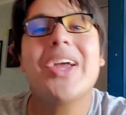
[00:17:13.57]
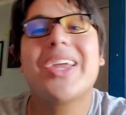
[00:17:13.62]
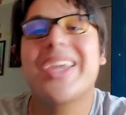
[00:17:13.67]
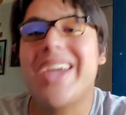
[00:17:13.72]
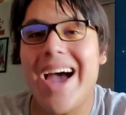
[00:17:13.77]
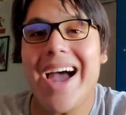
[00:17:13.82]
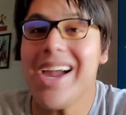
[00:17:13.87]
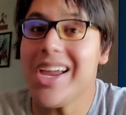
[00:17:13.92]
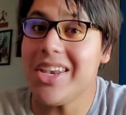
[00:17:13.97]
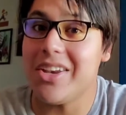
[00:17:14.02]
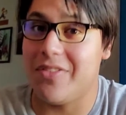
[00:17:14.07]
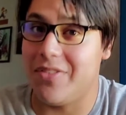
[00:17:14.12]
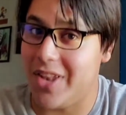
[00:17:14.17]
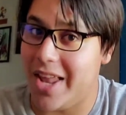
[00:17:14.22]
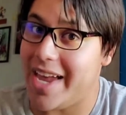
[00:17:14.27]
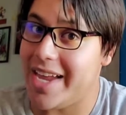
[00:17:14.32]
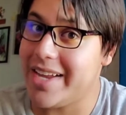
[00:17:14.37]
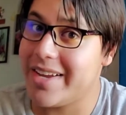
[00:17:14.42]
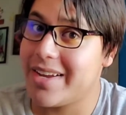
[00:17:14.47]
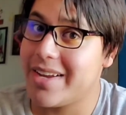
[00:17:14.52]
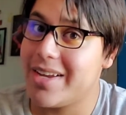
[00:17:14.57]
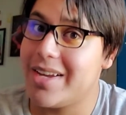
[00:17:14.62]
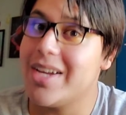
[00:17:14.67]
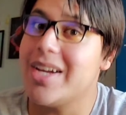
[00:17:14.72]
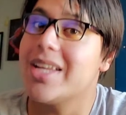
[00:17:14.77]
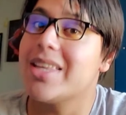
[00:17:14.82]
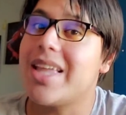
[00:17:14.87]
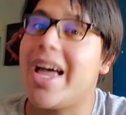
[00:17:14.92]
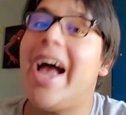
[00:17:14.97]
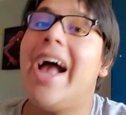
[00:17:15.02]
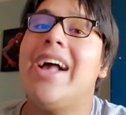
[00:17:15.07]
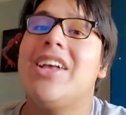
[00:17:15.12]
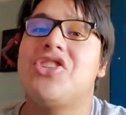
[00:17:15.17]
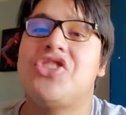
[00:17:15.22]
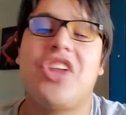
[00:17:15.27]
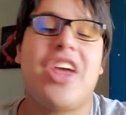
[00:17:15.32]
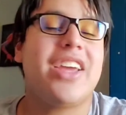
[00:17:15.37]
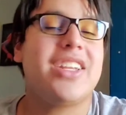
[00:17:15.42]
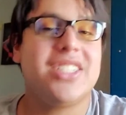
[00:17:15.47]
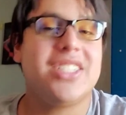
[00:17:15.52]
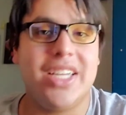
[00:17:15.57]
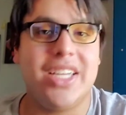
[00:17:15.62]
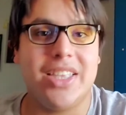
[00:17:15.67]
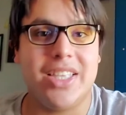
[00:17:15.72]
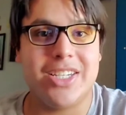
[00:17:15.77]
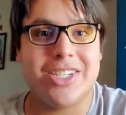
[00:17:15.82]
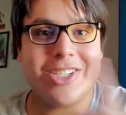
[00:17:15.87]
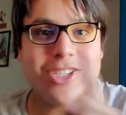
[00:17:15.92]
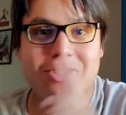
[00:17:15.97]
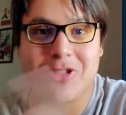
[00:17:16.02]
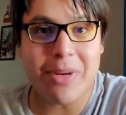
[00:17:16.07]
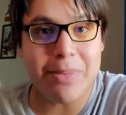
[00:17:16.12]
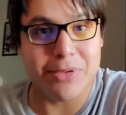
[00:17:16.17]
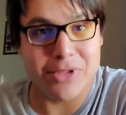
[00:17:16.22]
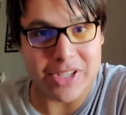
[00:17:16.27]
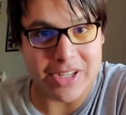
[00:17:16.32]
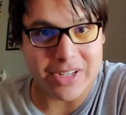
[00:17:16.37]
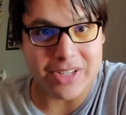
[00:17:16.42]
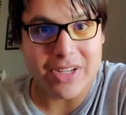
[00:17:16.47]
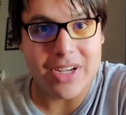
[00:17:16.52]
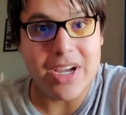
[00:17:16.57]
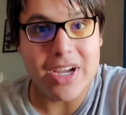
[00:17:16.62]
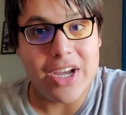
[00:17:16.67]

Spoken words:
Kind of like the hashtags in the description.